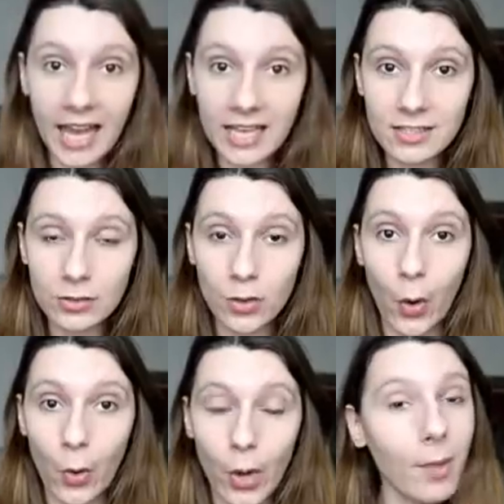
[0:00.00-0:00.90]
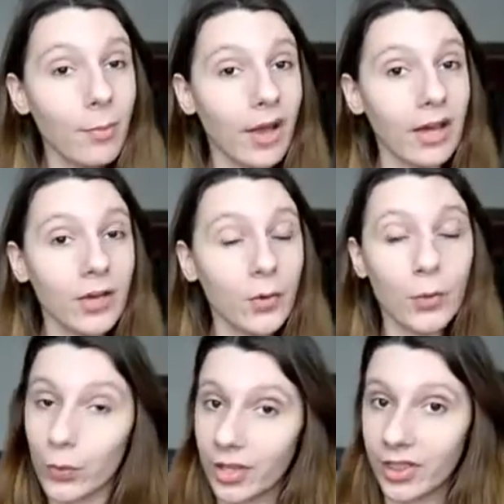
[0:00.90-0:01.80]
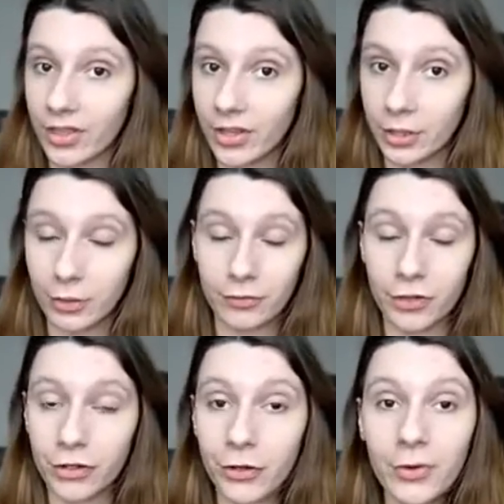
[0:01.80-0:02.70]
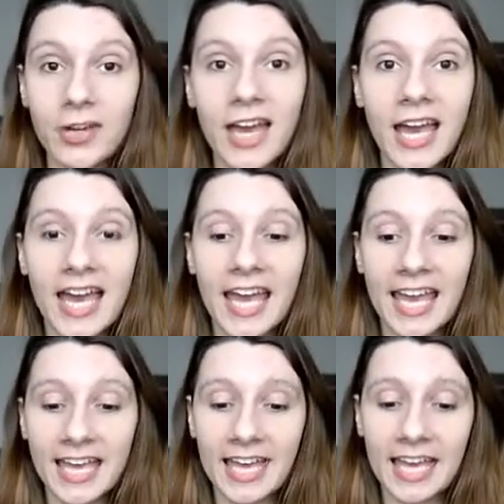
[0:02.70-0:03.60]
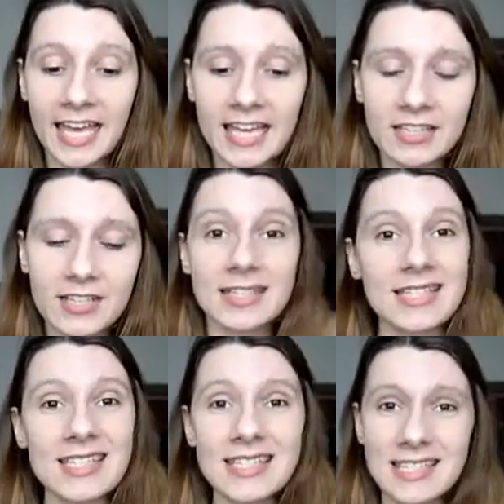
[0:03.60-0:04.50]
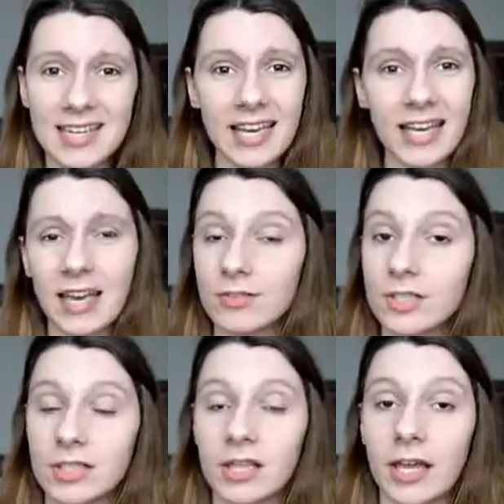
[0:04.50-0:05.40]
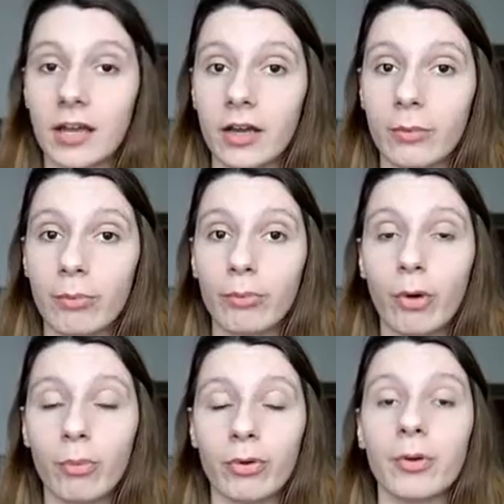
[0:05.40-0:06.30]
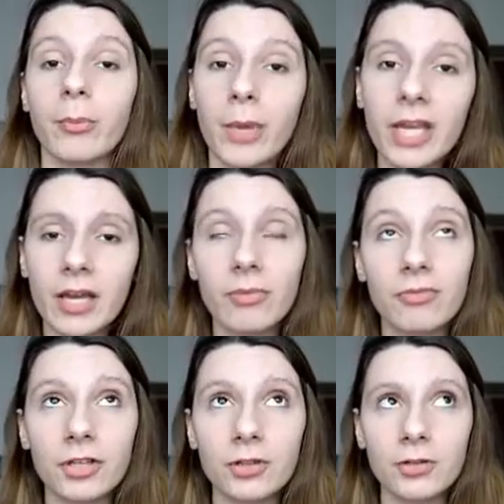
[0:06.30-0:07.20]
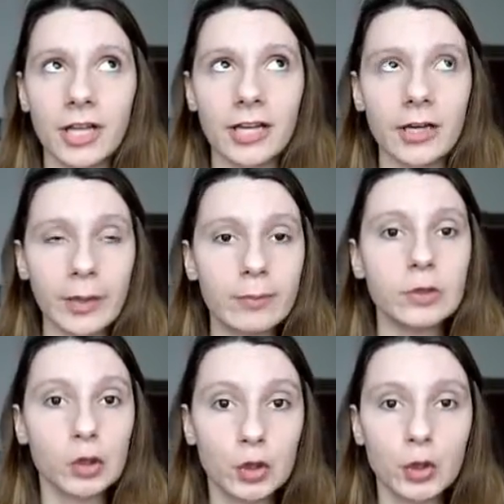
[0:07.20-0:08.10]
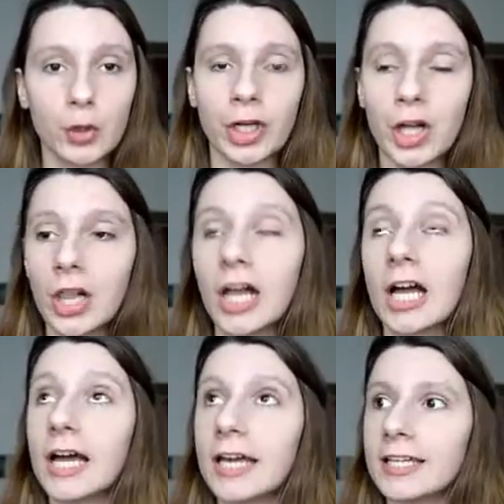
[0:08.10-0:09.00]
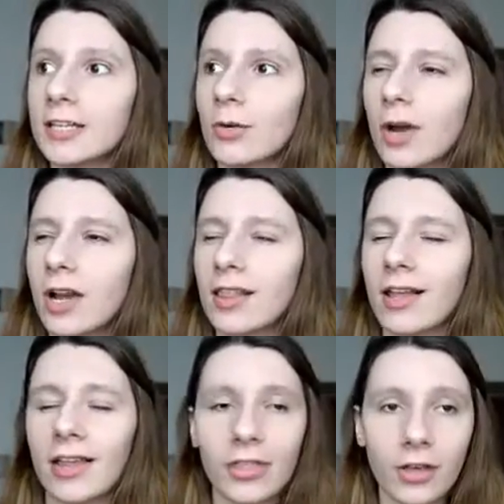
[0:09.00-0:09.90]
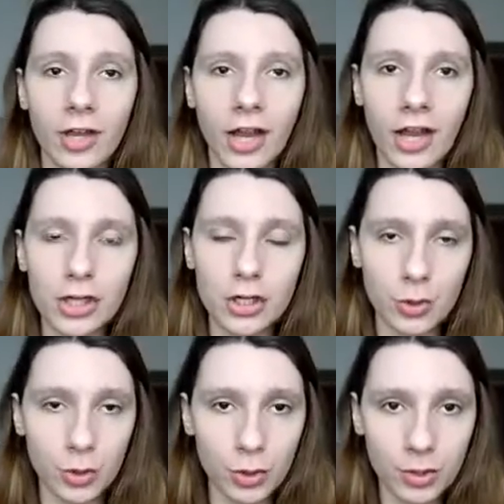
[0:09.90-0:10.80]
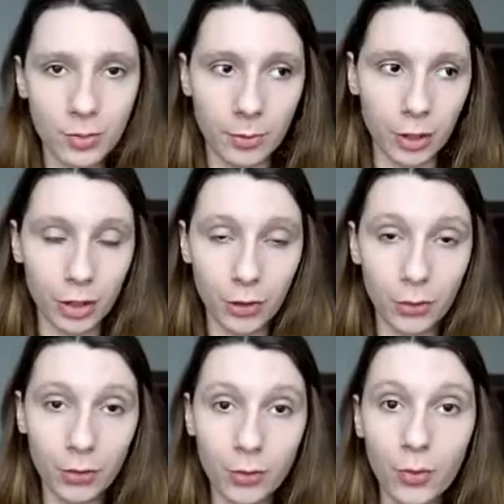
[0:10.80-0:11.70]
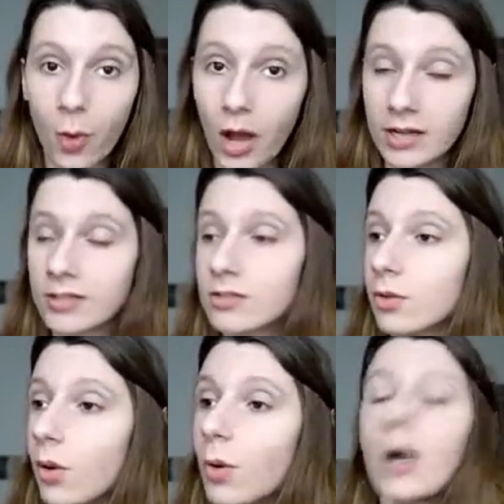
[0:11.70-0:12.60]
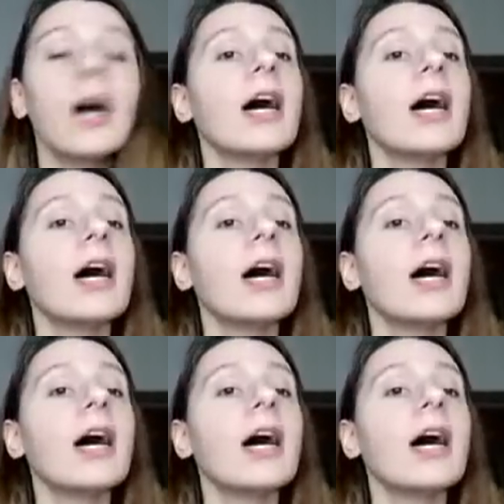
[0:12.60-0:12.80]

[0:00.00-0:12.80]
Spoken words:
Guys, so I'm back with a new video, and since I haven't done like a proper makeup video, like a tutorial in a while, I thought I should bring you one. So